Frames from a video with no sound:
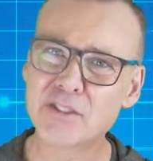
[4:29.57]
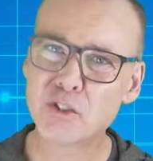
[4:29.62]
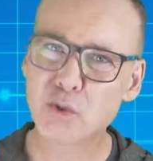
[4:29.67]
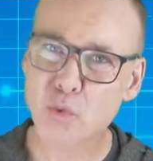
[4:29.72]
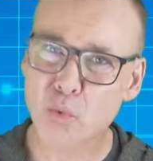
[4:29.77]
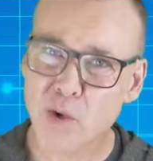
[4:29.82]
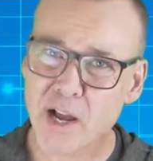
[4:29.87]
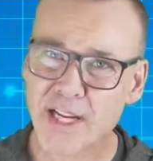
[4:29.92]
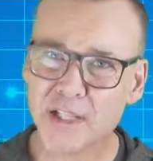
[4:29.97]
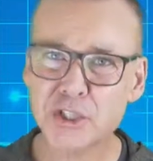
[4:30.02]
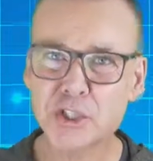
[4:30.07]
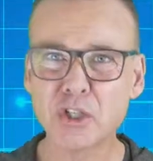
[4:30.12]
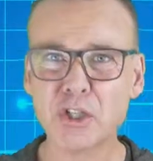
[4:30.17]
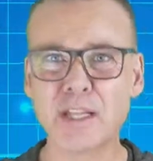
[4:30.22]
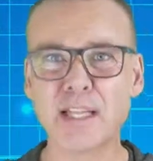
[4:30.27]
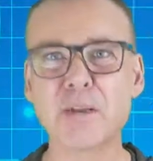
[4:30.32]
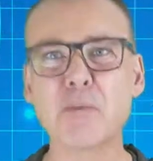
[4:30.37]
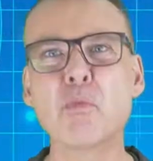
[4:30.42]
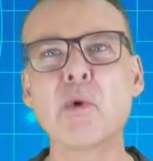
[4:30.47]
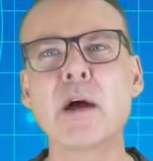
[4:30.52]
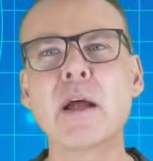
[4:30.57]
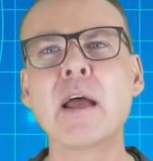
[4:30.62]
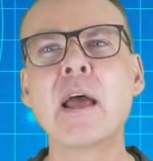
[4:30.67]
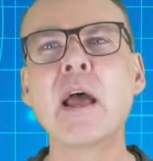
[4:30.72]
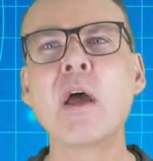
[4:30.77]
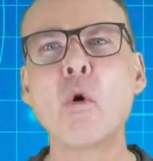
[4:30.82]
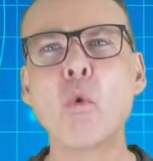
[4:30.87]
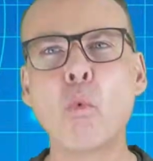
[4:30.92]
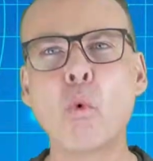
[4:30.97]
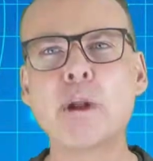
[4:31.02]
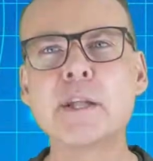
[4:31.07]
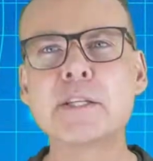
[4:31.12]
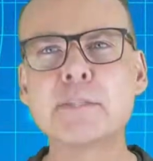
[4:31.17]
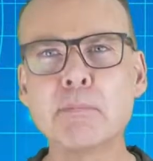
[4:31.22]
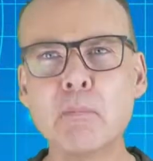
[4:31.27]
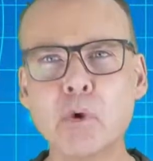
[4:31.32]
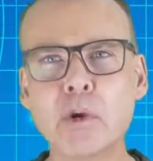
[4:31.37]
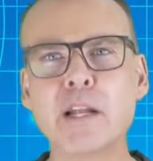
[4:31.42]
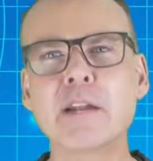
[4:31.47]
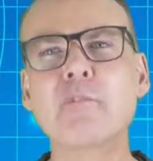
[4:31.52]
directionally what is
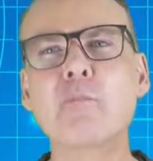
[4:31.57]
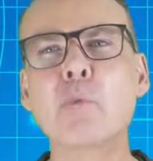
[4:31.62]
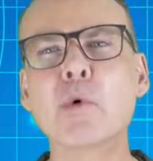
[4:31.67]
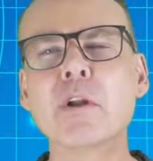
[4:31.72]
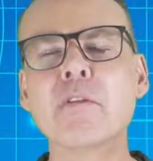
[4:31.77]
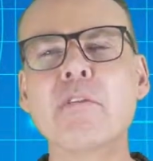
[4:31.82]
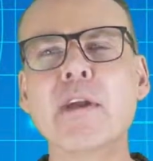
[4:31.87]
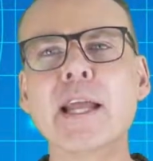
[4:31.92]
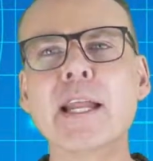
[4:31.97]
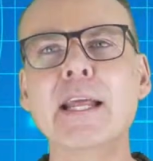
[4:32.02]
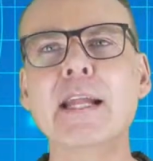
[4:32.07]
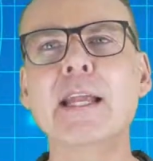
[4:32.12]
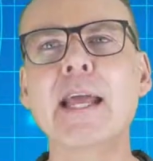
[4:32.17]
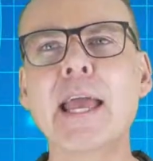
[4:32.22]
motivating